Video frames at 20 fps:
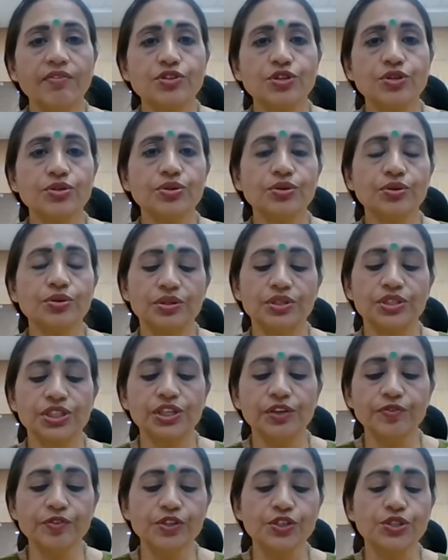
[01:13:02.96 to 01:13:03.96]
to
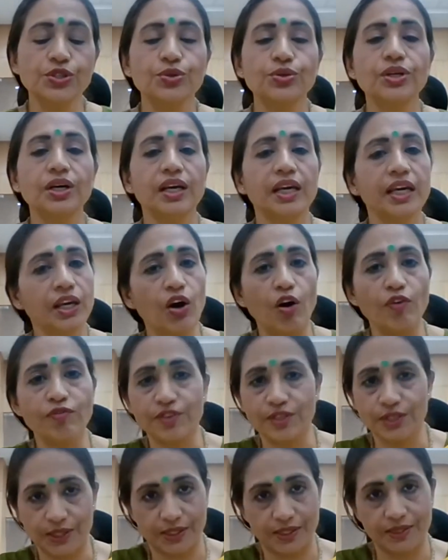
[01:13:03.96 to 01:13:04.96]
shift to the
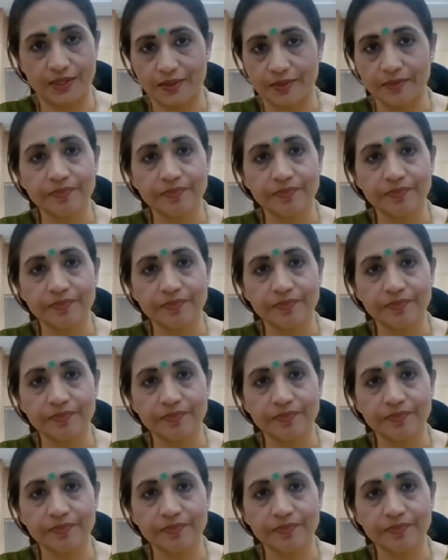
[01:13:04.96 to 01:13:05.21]
e-office.